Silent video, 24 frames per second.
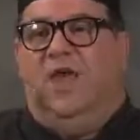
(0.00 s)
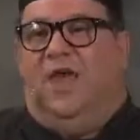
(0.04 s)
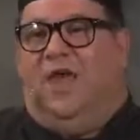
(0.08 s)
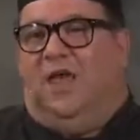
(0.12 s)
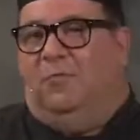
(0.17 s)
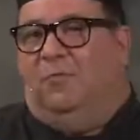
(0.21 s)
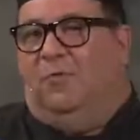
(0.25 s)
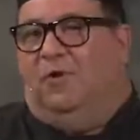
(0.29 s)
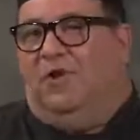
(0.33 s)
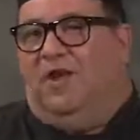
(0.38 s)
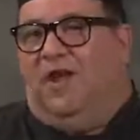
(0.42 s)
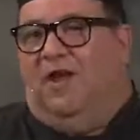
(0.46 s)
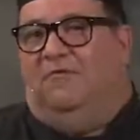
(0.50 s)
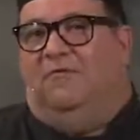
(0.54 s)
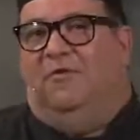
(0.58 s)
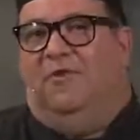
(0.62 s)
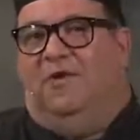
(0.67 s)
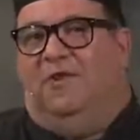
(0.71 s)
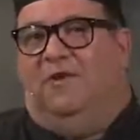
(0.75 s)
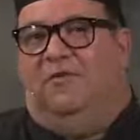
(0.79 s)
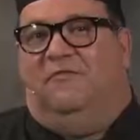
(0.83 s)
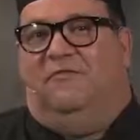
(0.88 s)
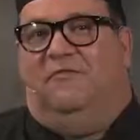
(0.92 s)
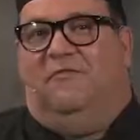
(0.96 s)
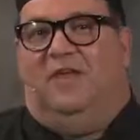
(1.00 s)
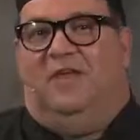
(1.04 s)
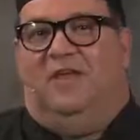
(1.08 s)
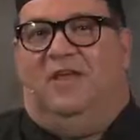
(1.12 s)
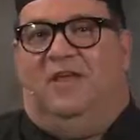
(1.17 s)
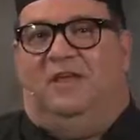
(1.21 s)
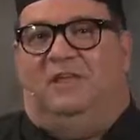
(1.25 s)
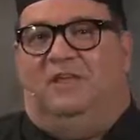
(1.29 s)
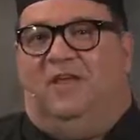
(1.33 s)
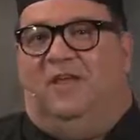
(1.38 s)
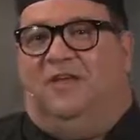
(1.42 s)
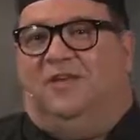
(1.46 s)
And we're never going to
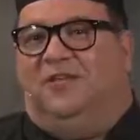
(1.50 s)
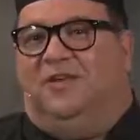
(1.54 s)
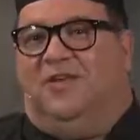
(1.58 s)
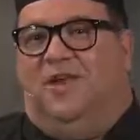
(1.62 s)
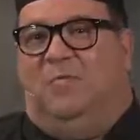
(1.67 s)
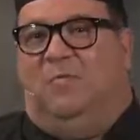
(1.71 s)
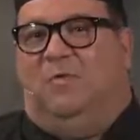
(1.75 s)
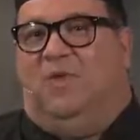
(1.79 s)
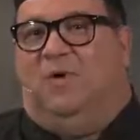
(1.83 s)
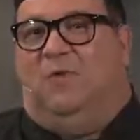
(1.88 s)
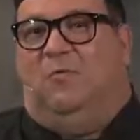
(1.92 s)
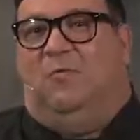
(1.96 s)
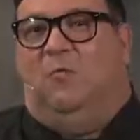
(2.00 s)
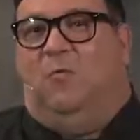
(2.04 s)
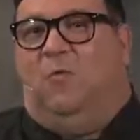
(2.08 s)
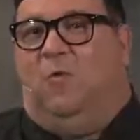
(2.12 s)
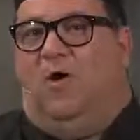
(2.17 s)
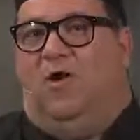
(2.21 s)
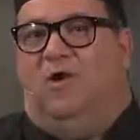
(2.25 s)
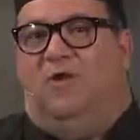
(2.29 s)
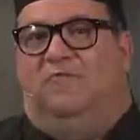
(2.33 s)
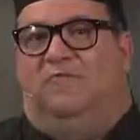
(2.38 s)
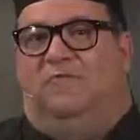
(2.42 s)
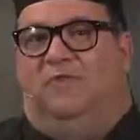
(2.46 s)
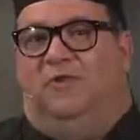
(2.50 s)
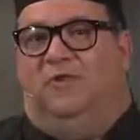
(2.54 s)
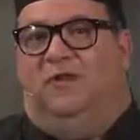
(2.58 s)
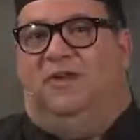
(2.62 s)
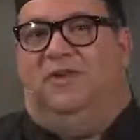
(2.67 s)
forget that it's going to be a wonderful